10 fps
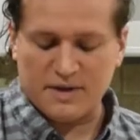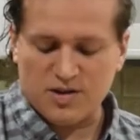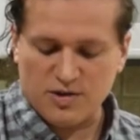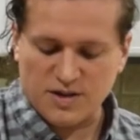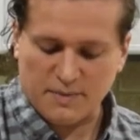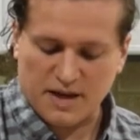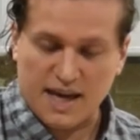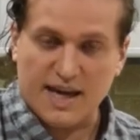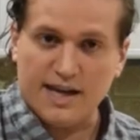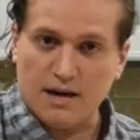gonna do is I'm gonna
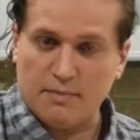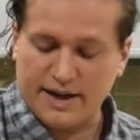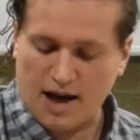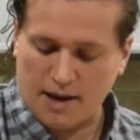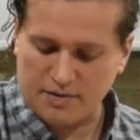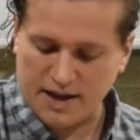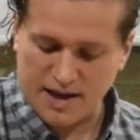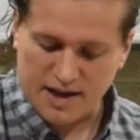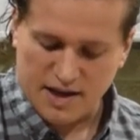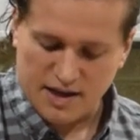heat up my hot
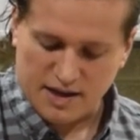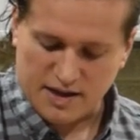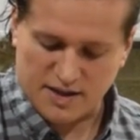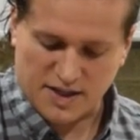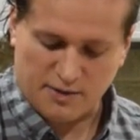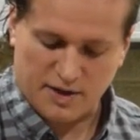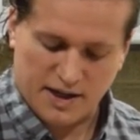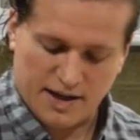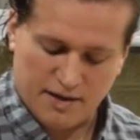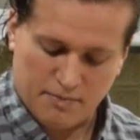plate because I
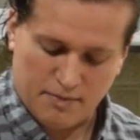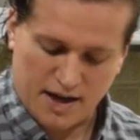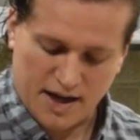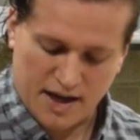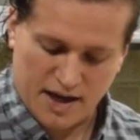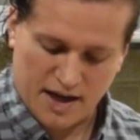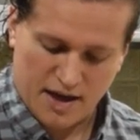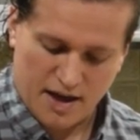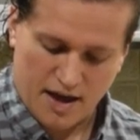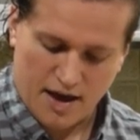wanna get my
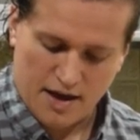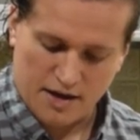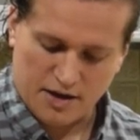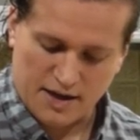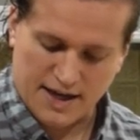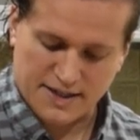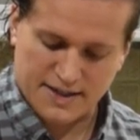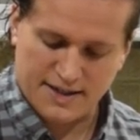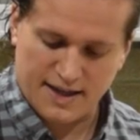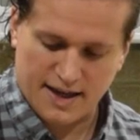
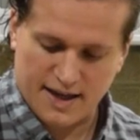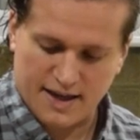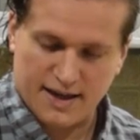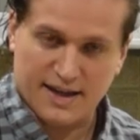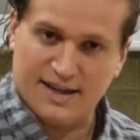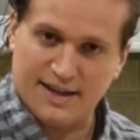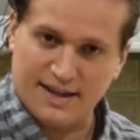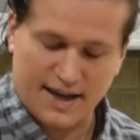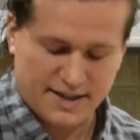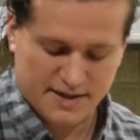quesadilla
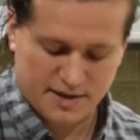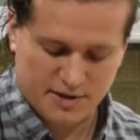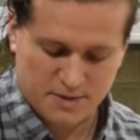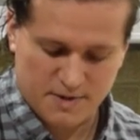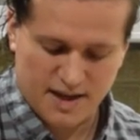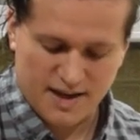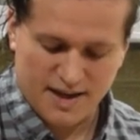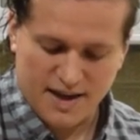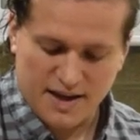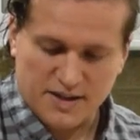nice and crispy.
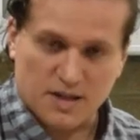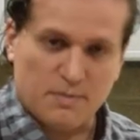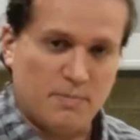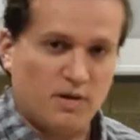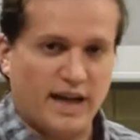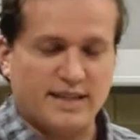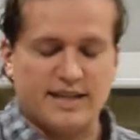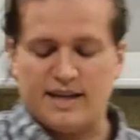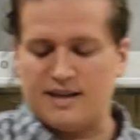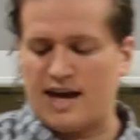Some people like to
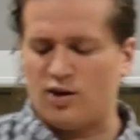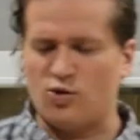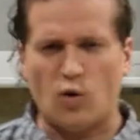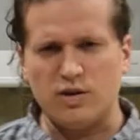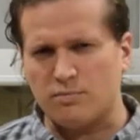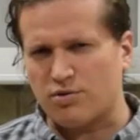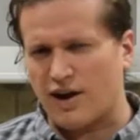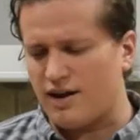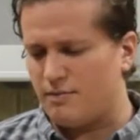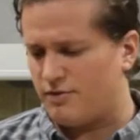get that golden
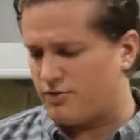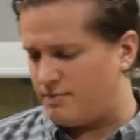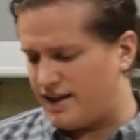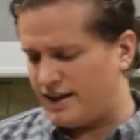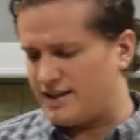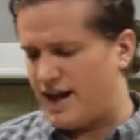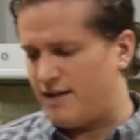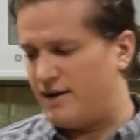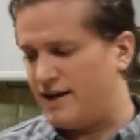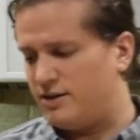brown, but for me, I like to
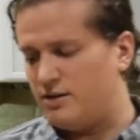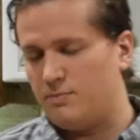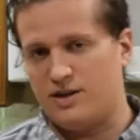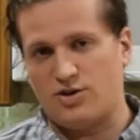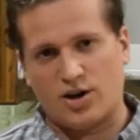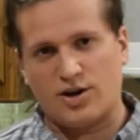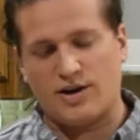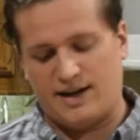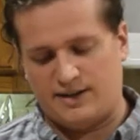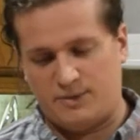have mine a little bit darker
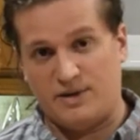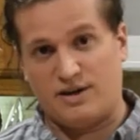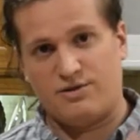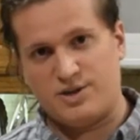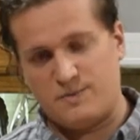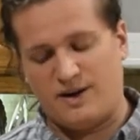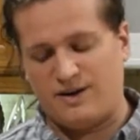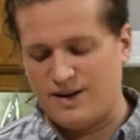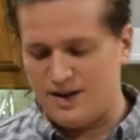and a little bit crispier.